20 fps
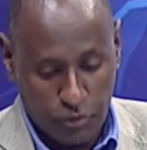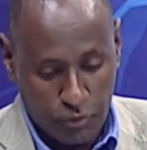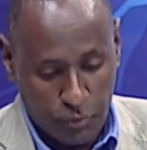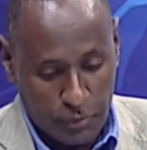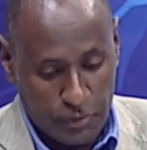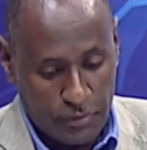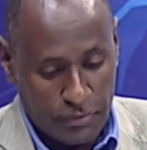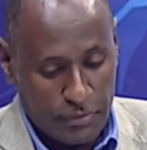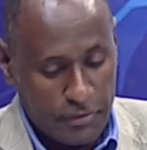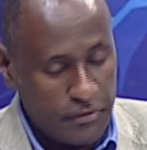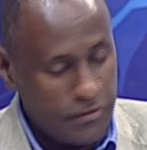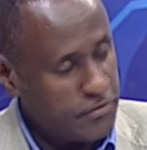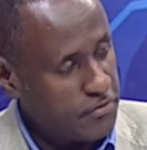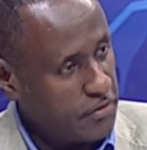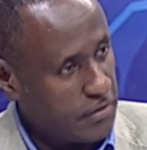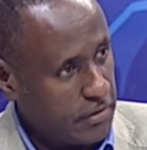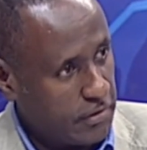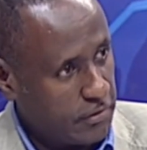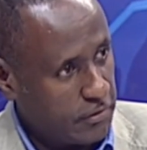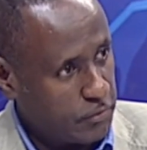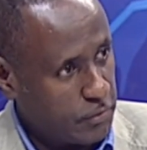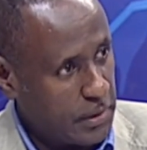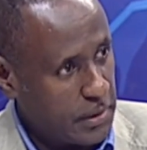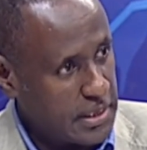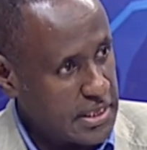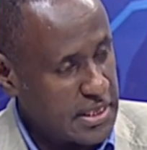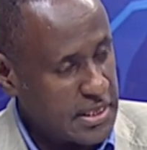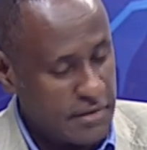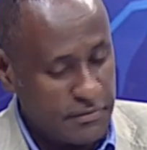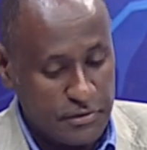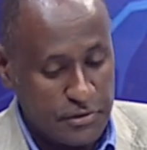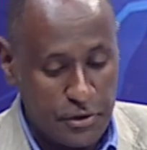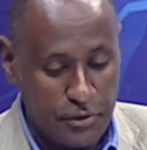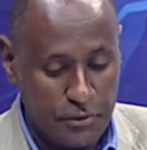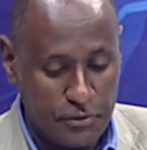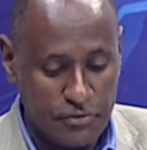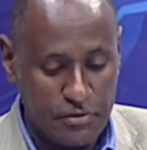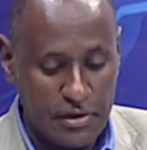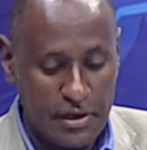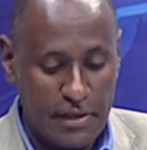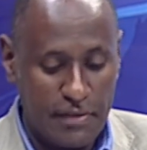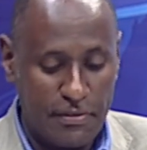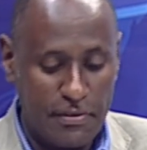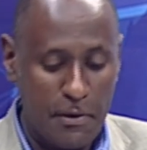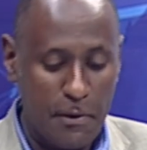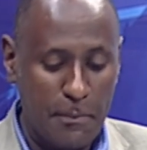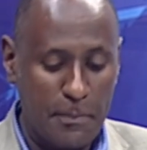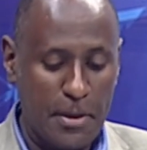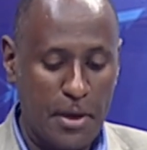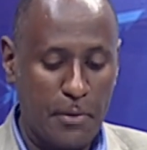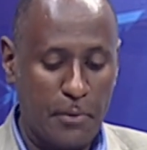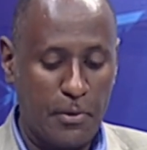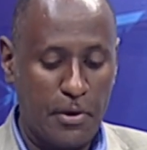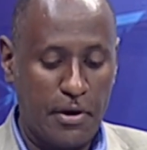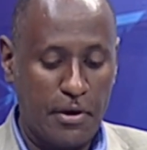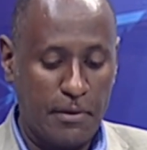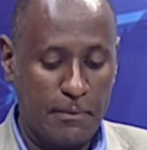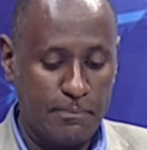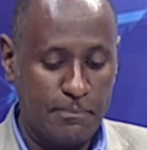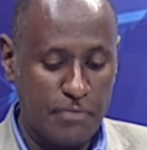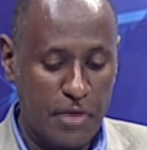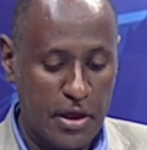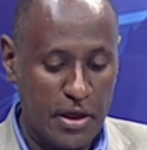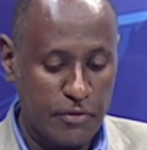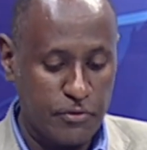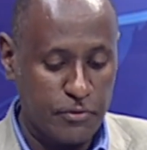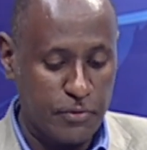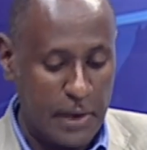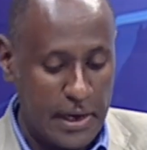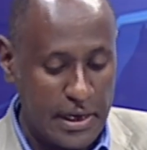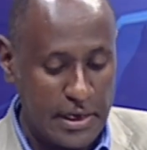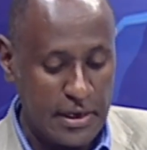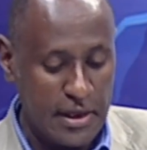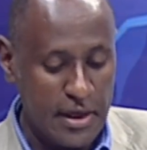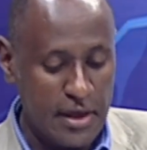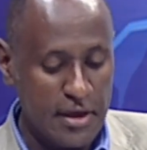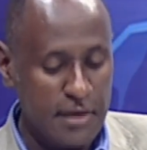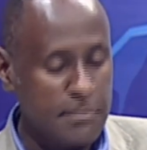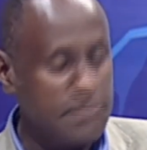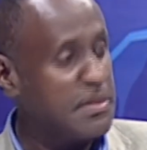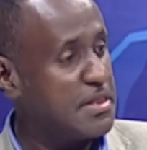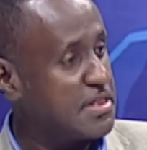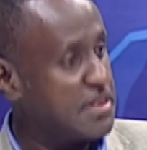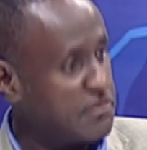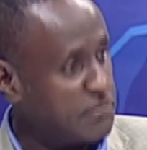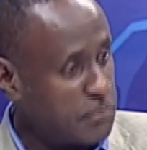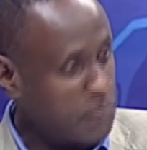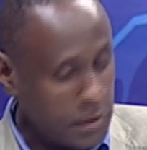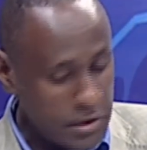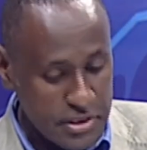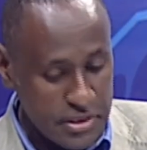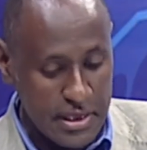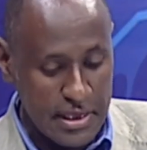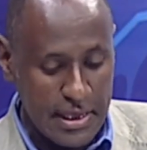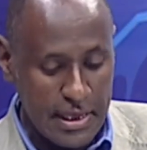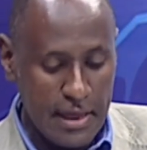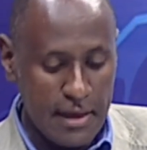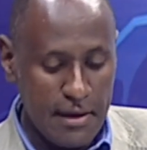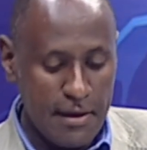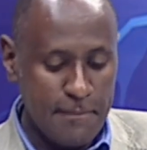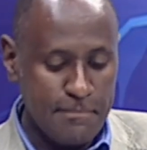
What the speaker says: during these 27 years in Ethiopia were trade misinvoicing,